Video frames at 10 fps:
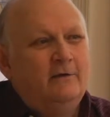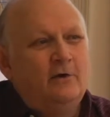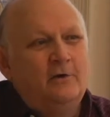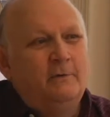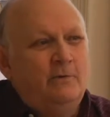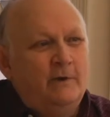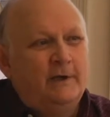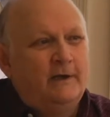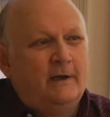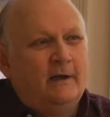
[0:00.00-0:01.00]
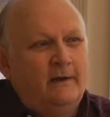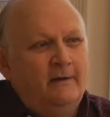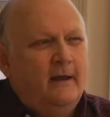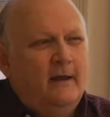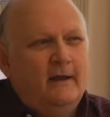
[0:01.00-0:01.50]
told me one
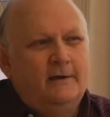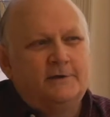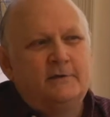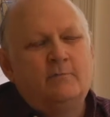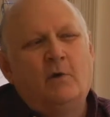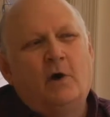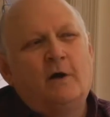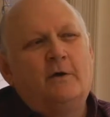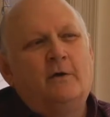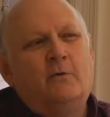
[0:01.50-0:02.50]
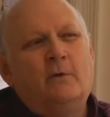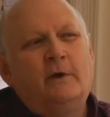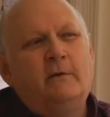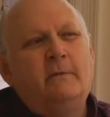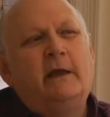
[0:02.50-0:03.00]
day, he said, "Mark, you're
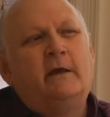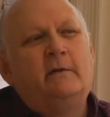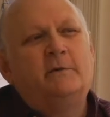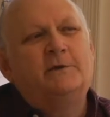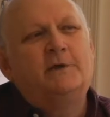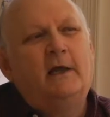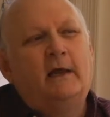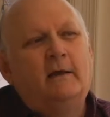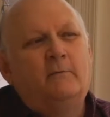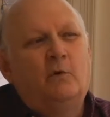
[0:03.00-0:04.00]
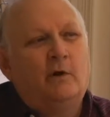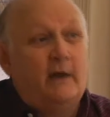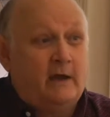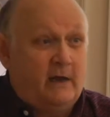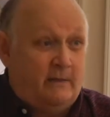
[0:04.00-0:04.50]
really making a mistake." And boy,
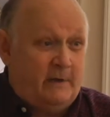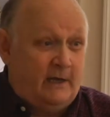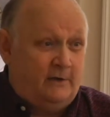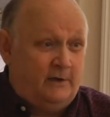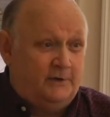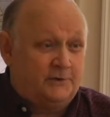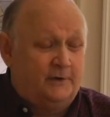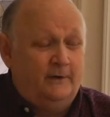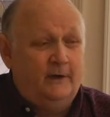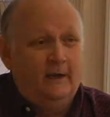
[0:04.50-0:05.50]
that got my attention.